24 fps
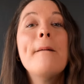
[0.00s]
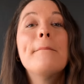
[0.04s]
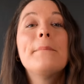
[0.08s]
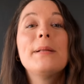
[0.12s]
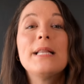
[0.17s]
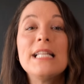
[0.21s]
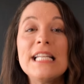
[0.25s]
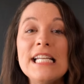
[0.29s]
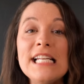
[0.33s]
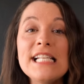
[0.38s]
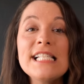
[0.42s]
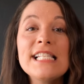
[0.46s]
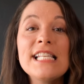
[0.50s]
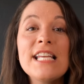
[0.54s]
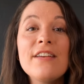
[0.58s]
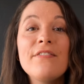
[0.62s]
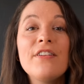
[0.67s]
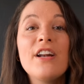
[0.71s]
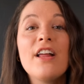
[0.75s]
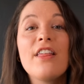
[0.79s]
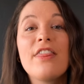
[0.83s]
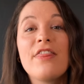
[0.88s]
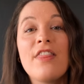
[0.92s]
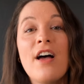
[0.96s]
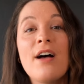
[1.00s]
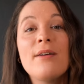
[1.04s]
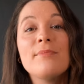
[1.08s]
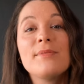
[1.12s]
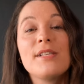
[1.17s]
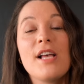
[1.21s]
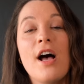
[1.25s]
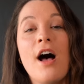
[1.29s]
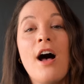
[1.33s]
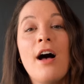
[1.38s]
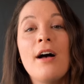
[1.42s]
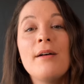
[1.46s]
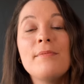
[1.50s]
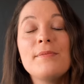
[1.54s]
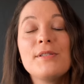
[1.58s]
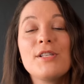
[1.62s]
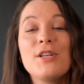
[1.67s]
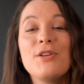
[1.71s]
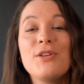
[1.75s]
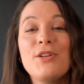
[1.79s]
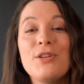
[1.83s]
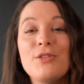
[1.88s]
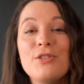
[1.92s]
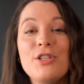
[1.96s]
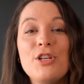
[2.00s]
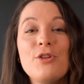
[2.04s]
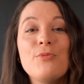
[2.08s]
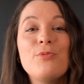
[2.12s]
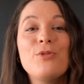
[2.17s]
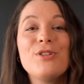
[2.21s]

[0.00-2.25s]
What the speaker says: please give it a thumbs up so YouTube